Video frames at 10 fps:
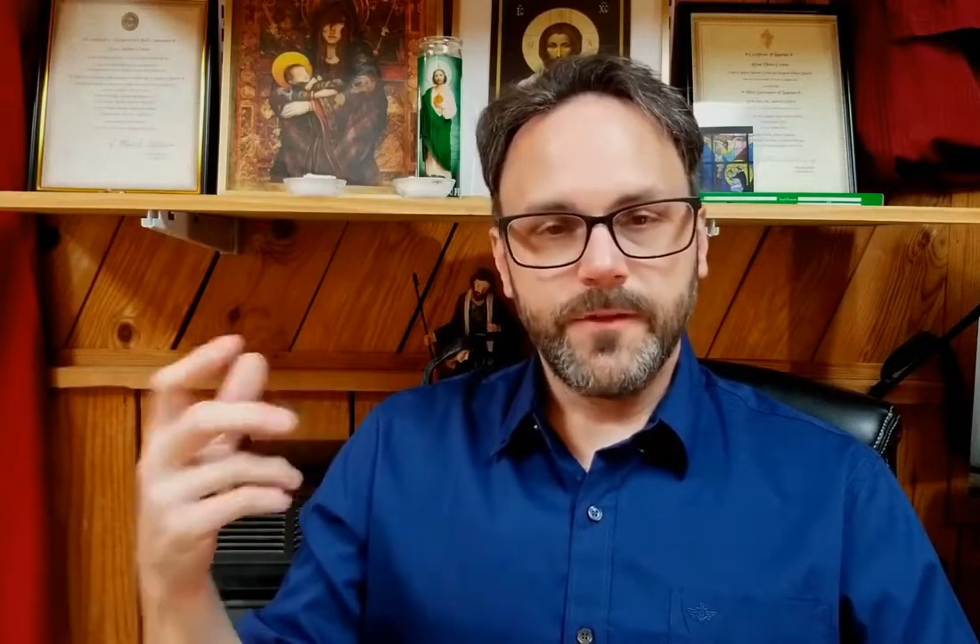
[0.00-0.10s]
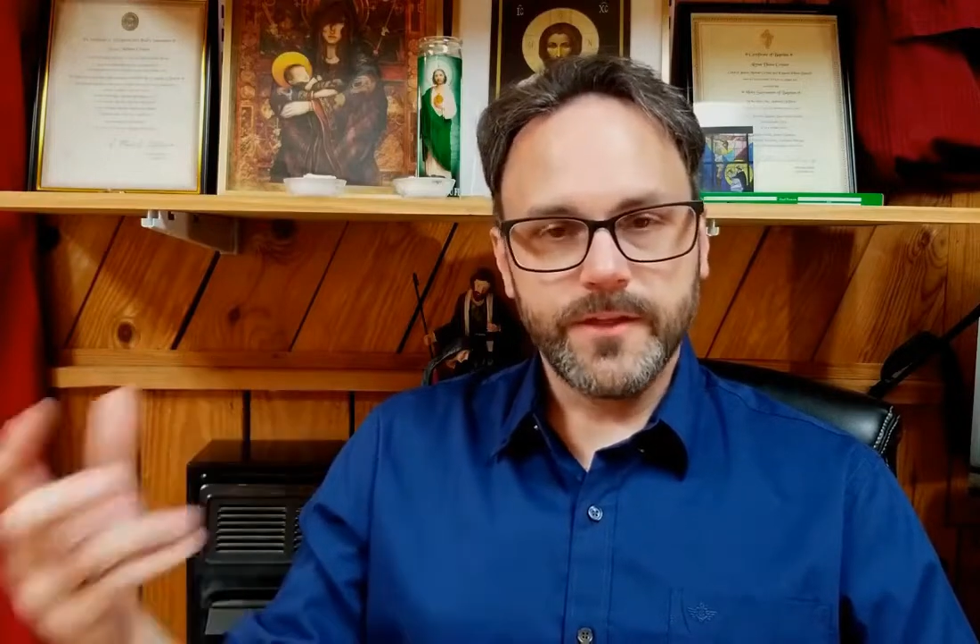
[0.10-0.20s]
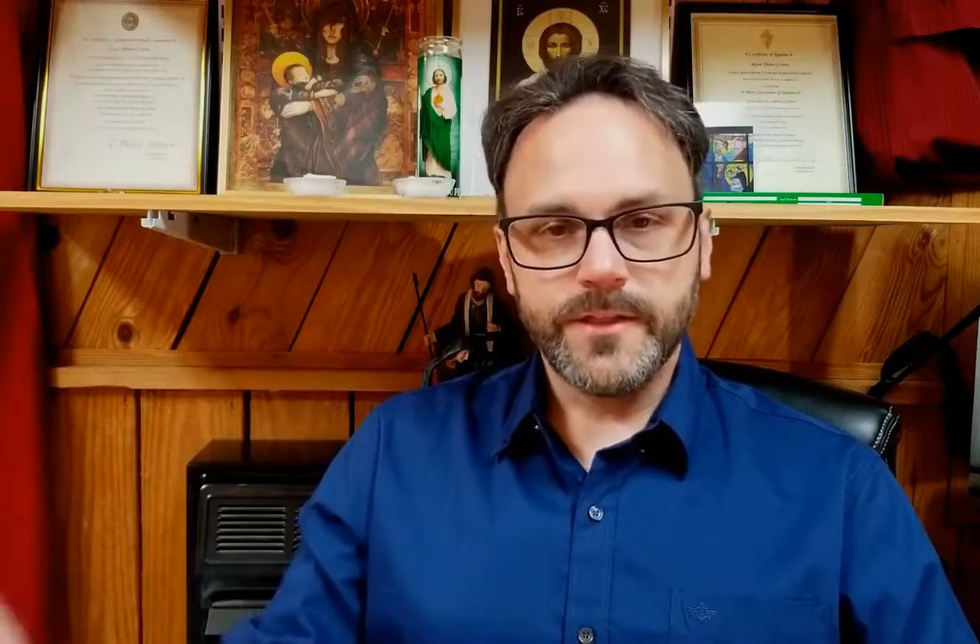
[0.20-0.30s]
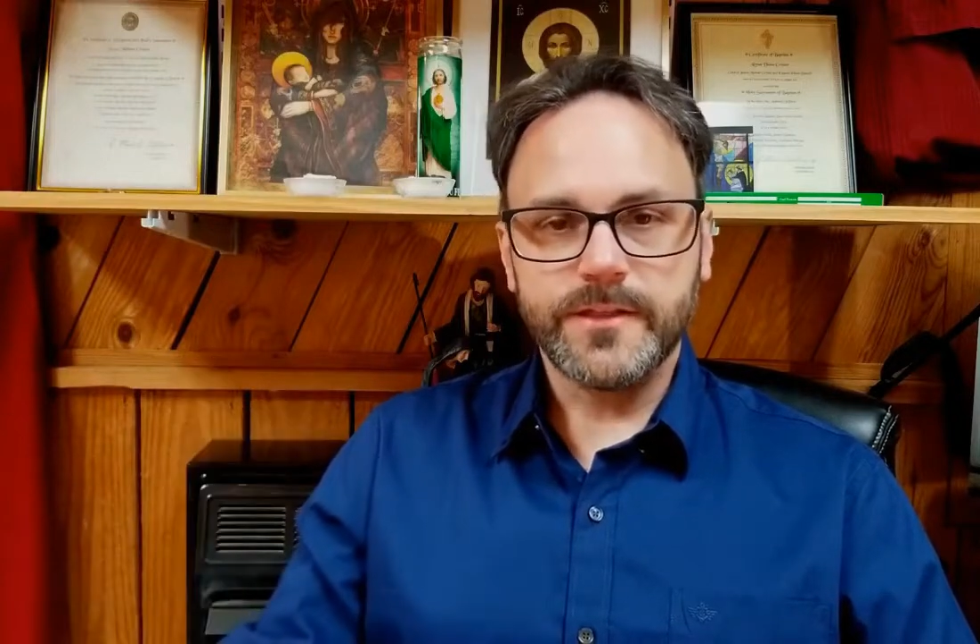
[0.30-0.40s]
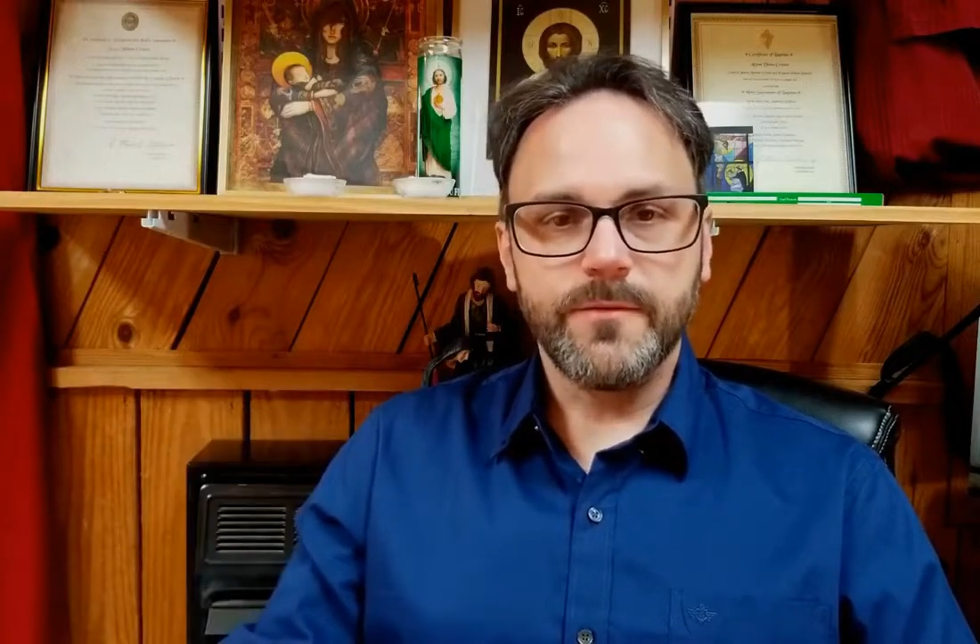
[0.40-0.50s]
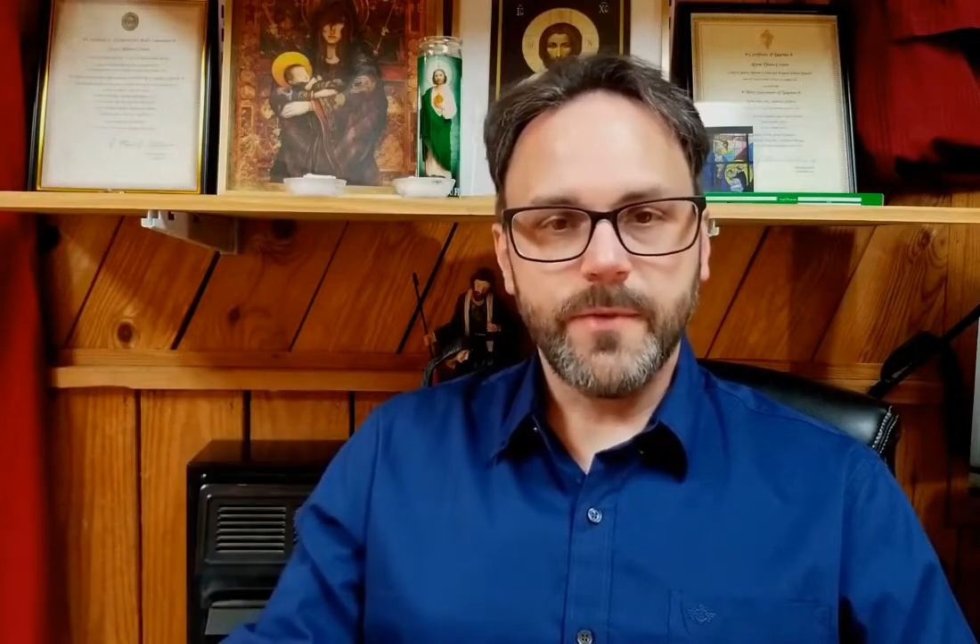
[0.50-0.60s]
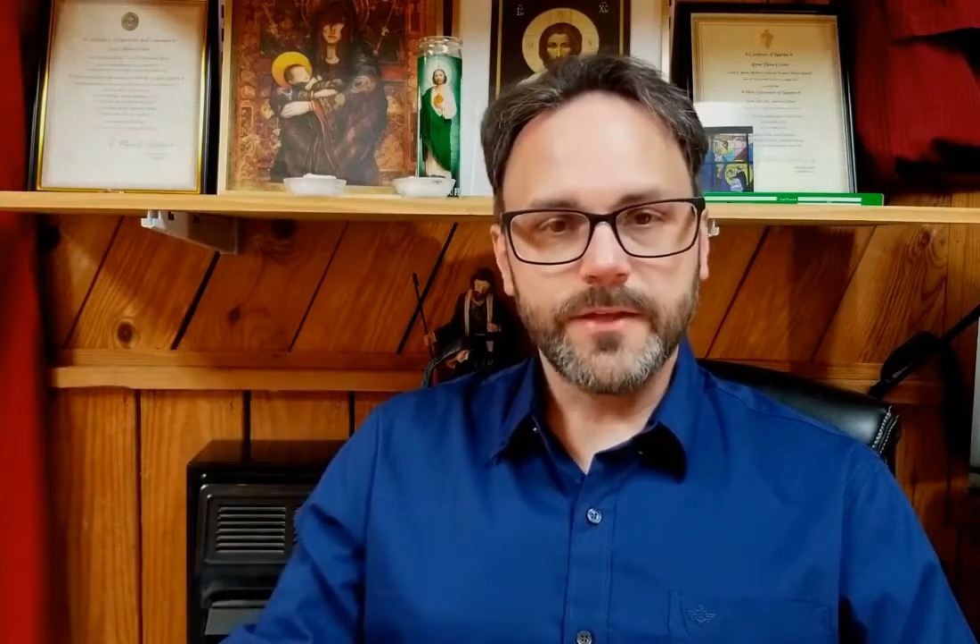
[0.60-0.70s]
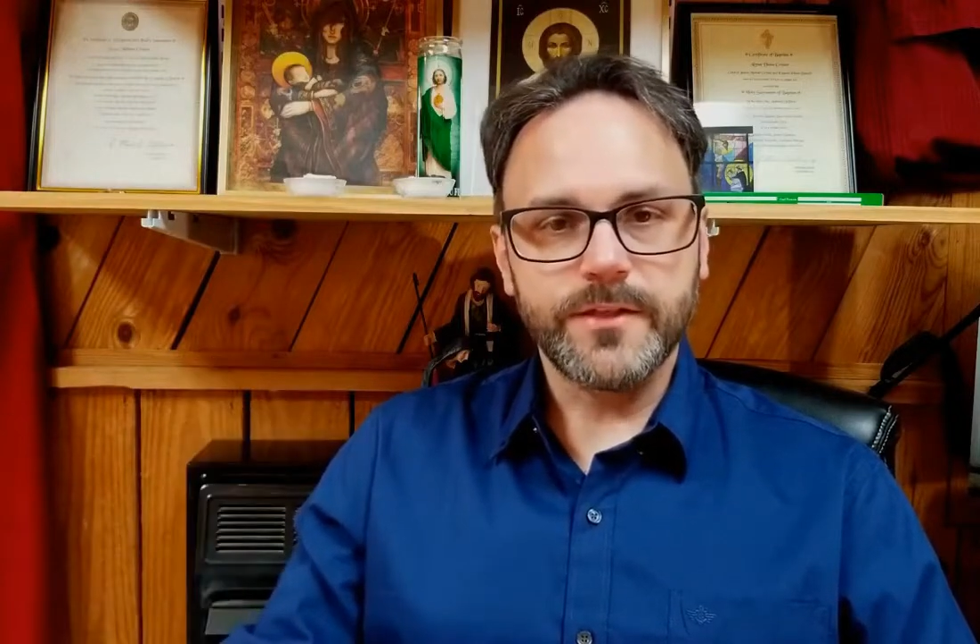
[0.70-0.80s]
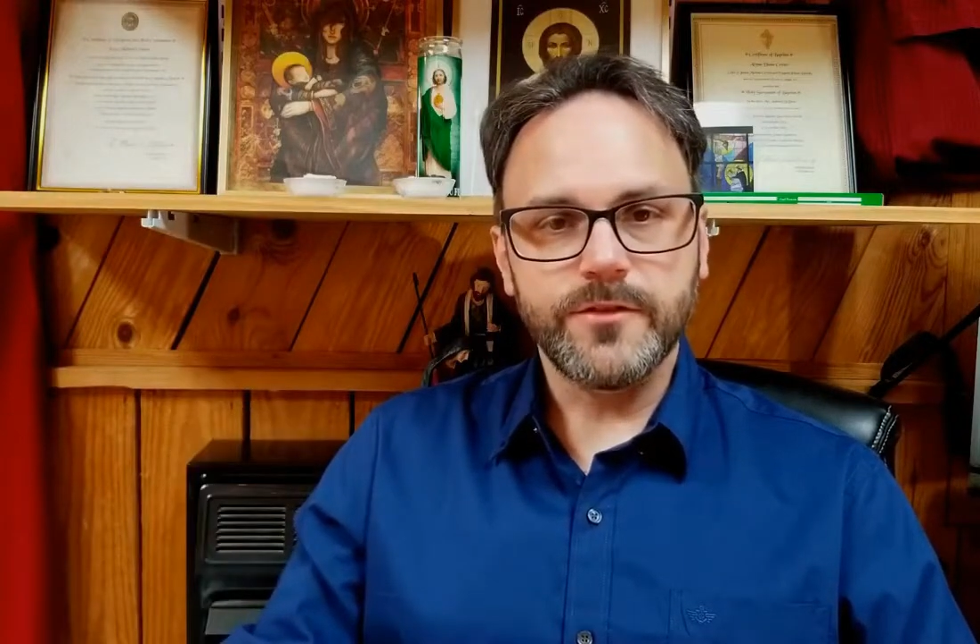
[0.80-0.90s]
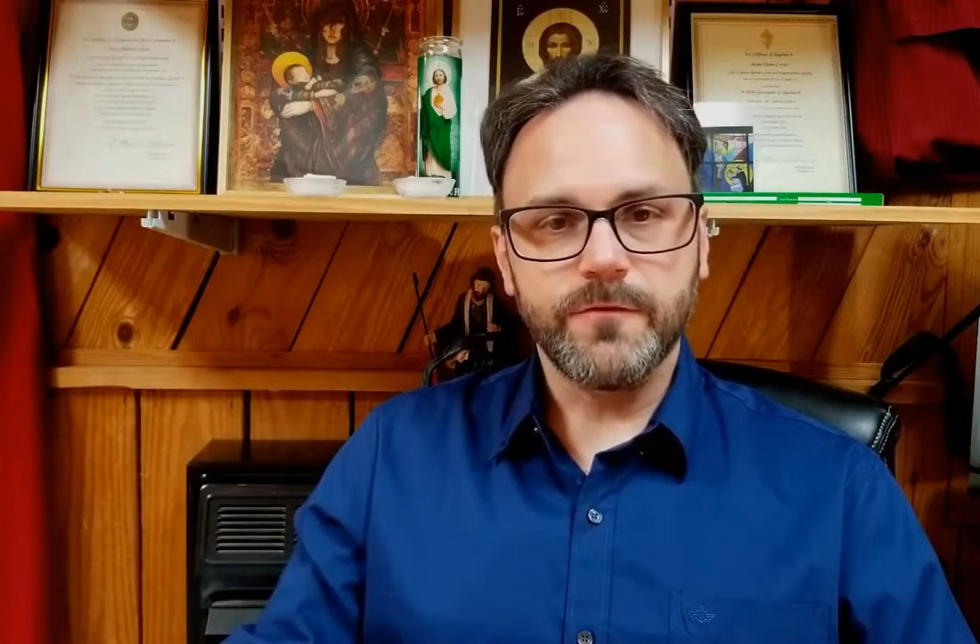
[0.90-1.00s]
This is the
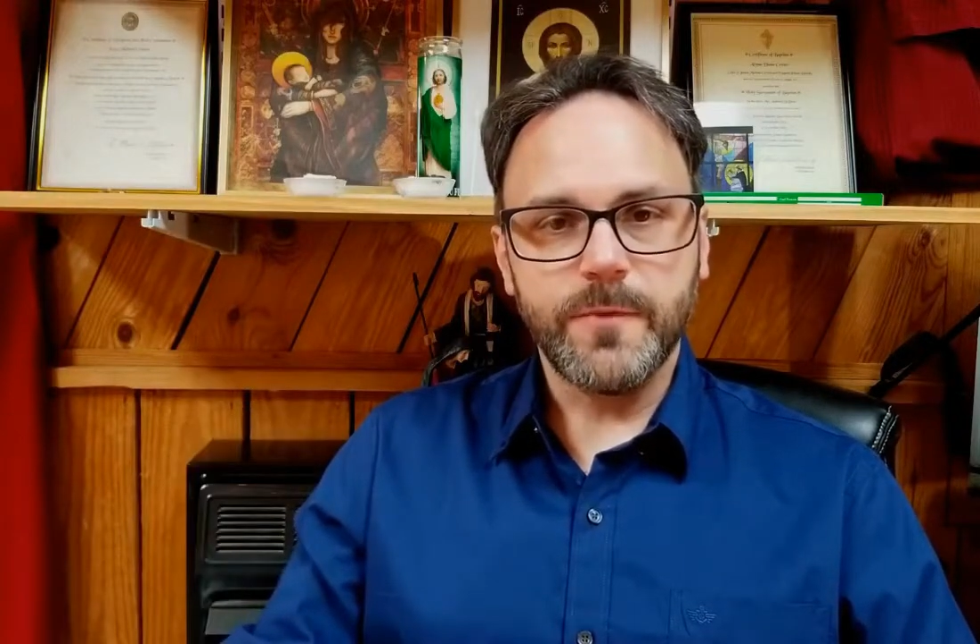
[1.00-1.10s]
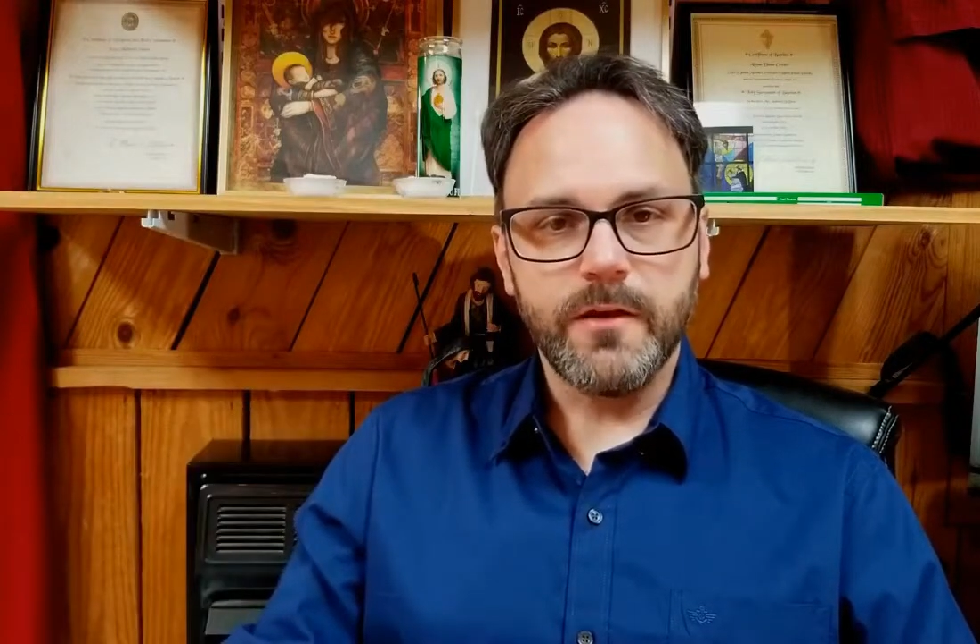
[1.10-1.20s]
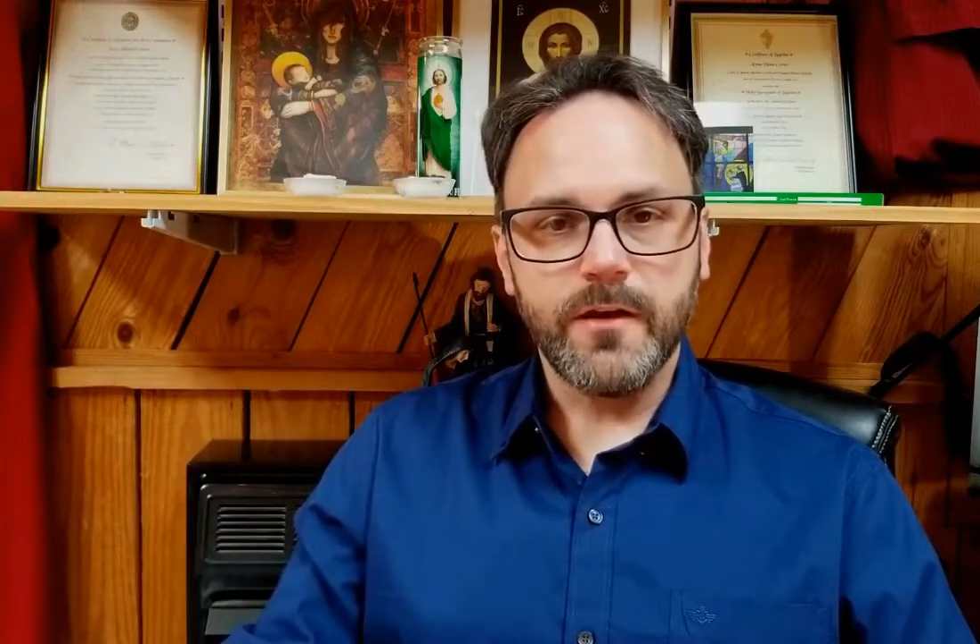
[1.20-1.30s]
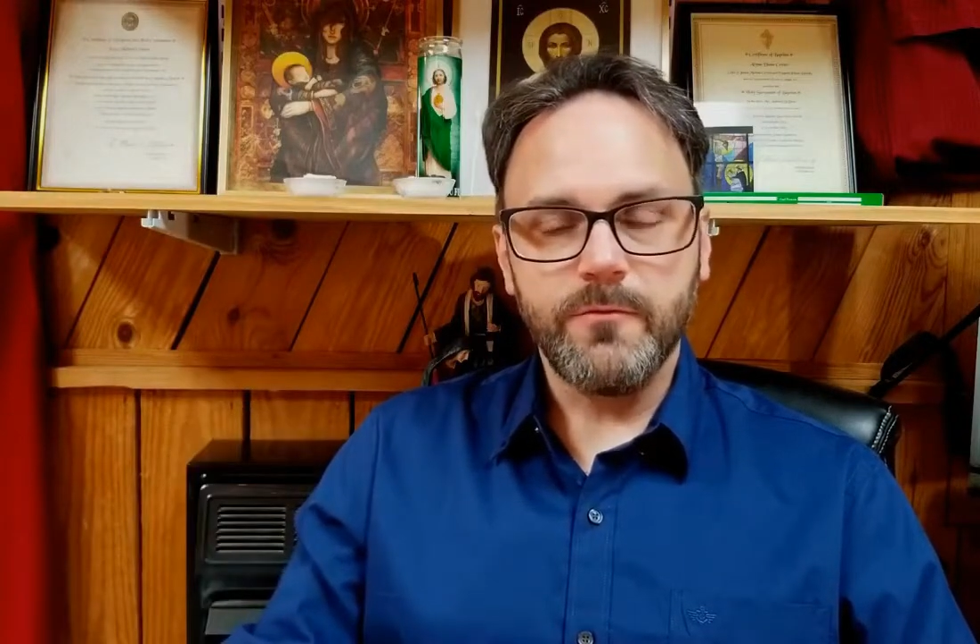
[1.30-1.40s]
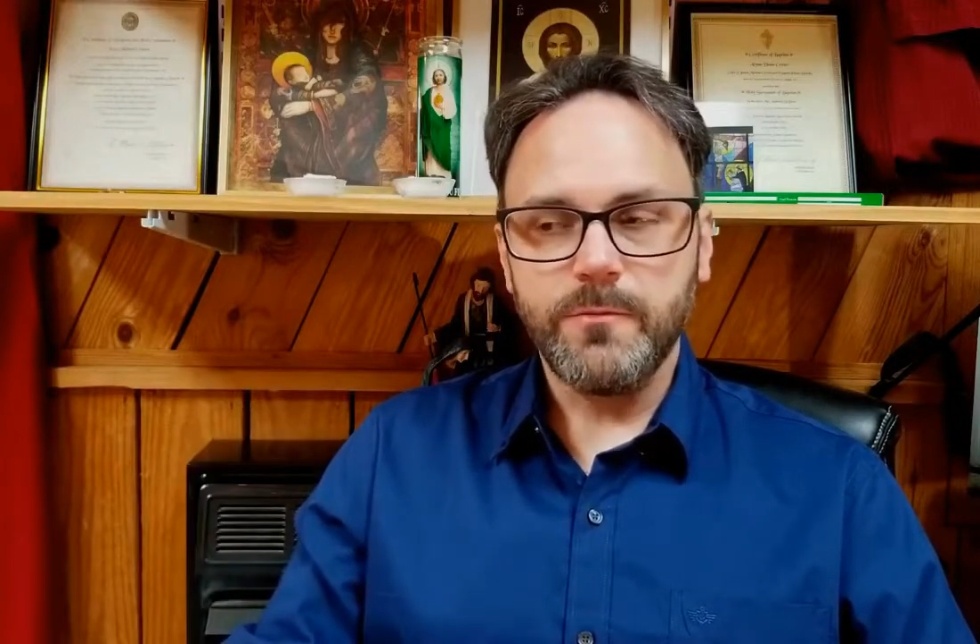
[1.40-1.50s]
message of Mary.